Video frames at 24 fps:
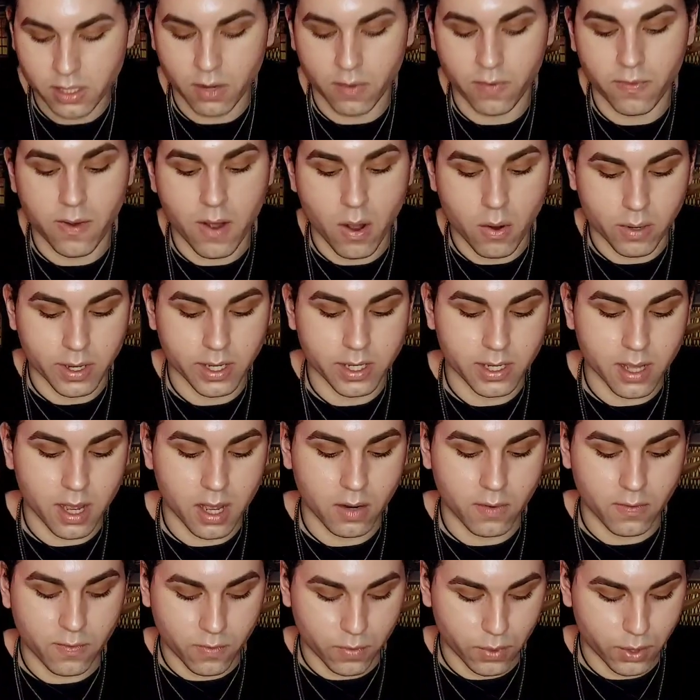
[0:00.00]
to focus
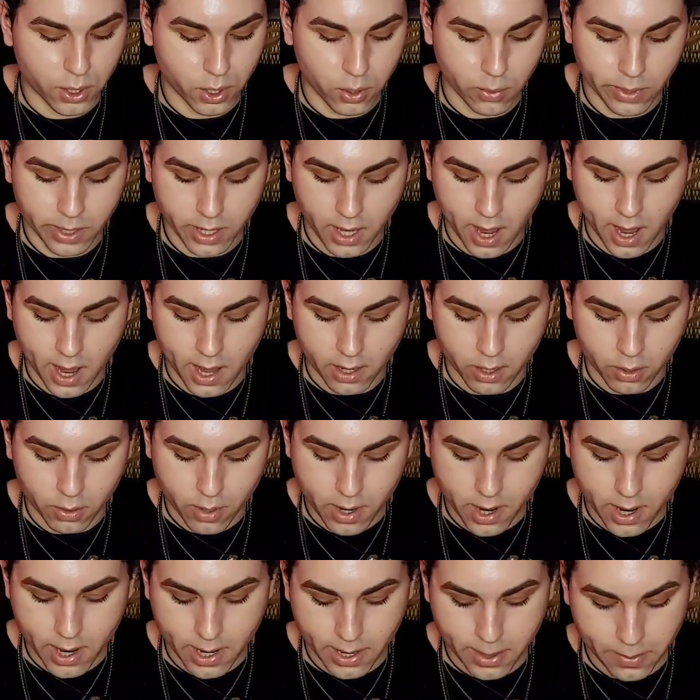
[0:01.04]
on for your week ahead,
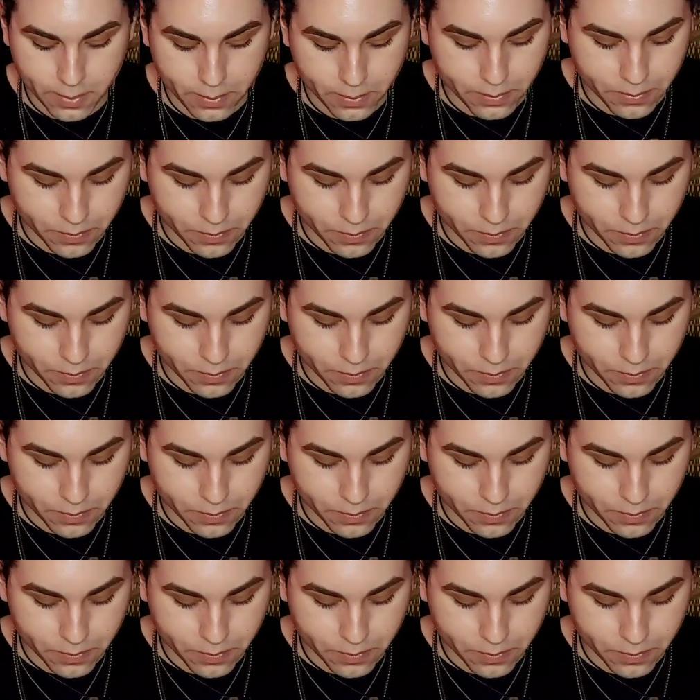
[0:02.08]
okay?